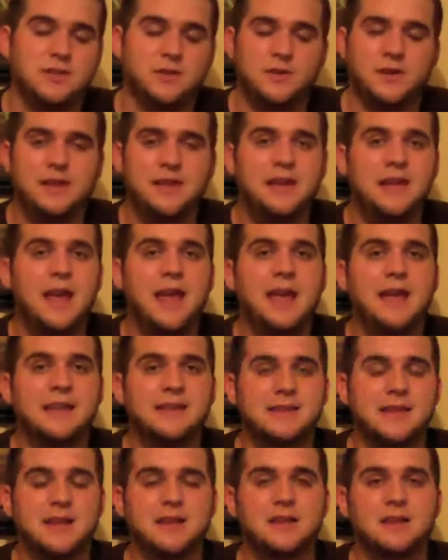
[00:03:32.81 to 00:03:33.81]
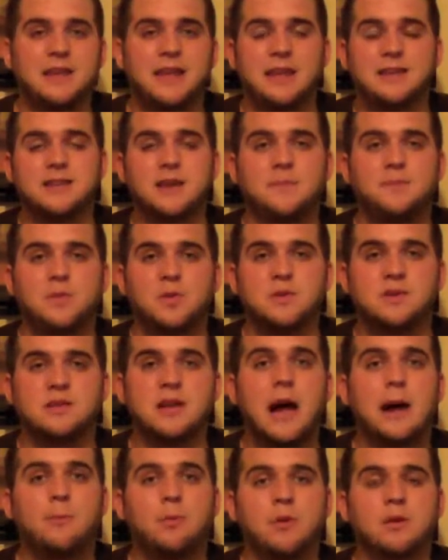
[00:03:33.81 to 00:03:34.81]
So he gets up to his
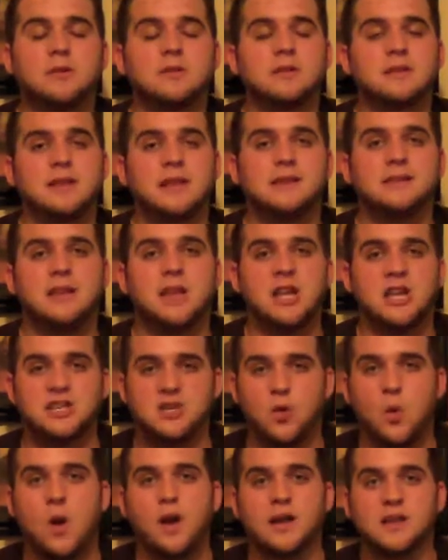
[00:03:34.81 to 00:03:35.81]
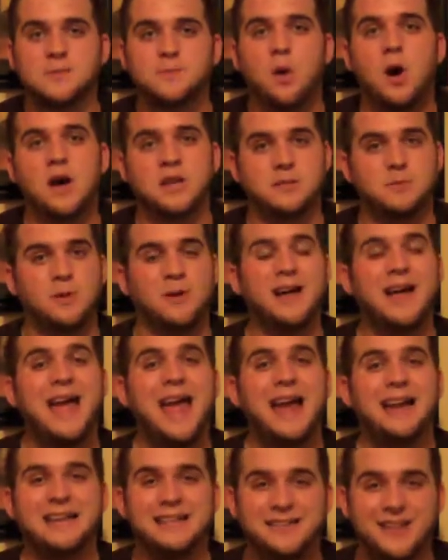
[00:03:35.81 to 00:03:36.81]
top wheel sticks as quick as possible,
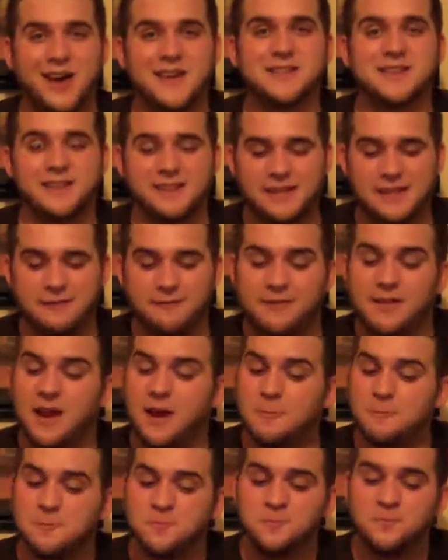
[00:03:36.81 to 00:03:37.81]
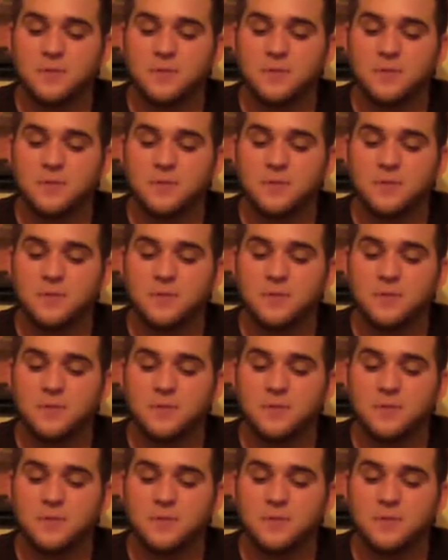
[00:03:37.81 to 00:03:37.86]
and he doesn't leave there.